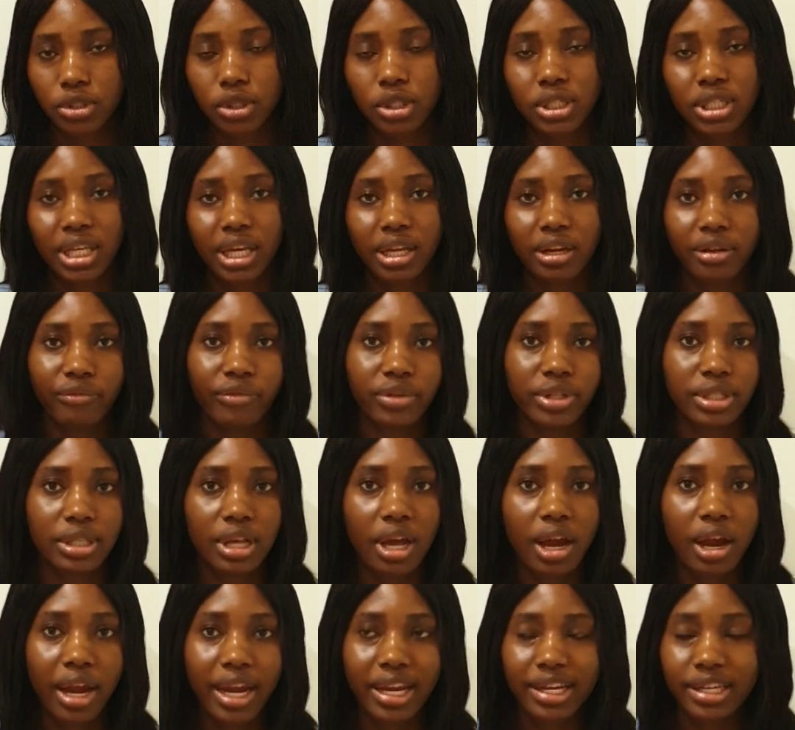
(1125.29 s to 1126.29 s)
Just get a
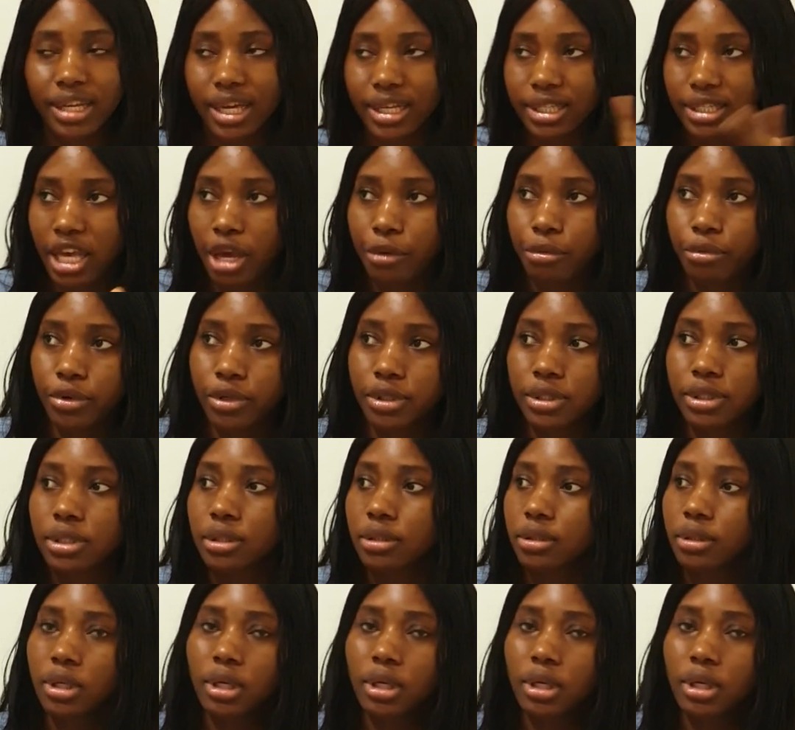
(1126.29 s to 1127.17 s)
visa, enter Cyprus,